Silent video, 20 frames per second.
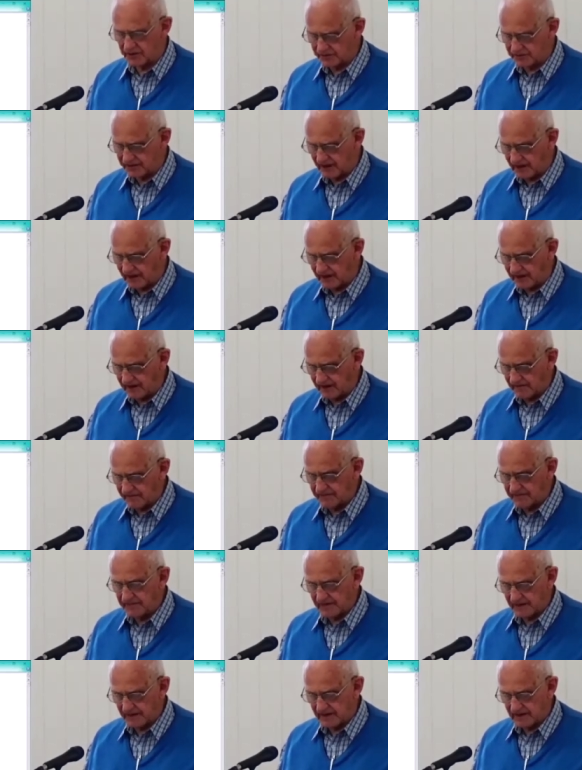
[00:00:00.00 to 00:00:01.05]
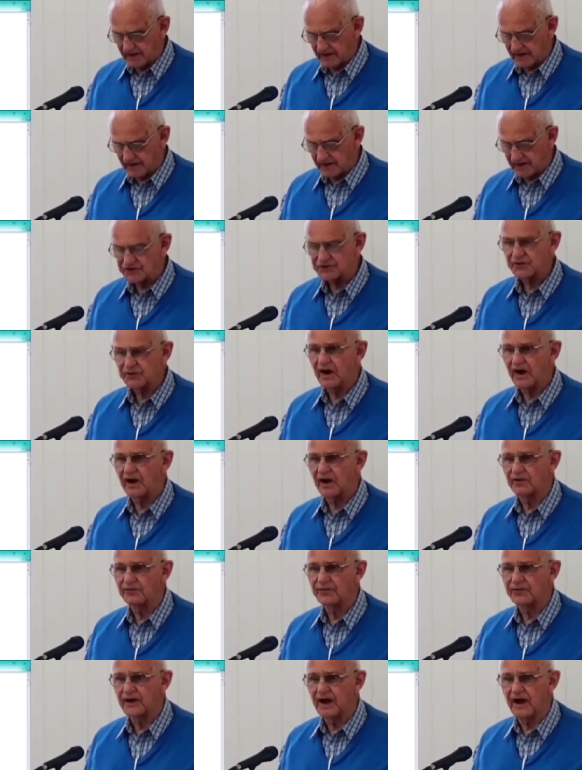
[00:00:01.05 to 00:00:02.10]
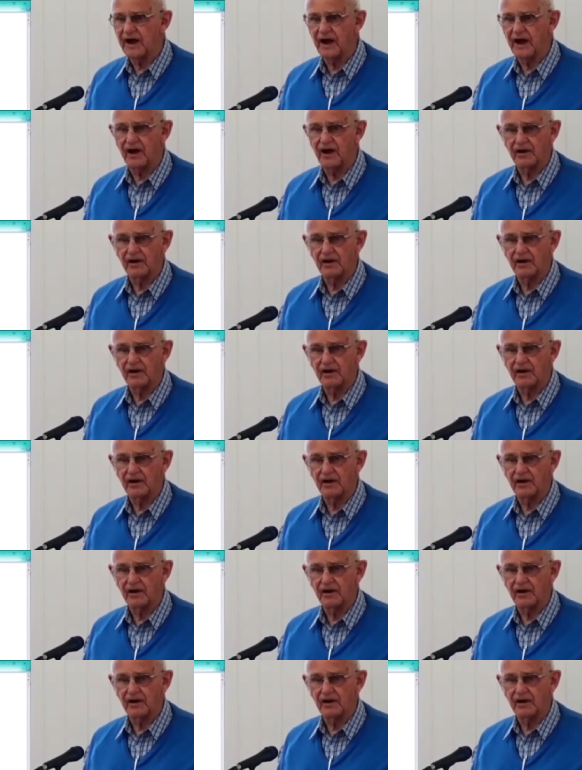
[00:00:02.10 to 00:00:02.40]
uh, Israel Folau.